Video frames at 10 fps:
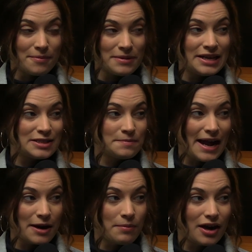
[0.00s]
in his
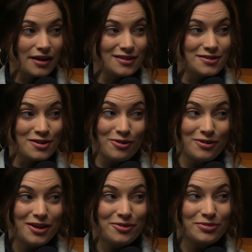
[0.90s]
back pocket. So I'm
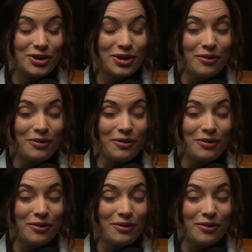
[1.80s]
going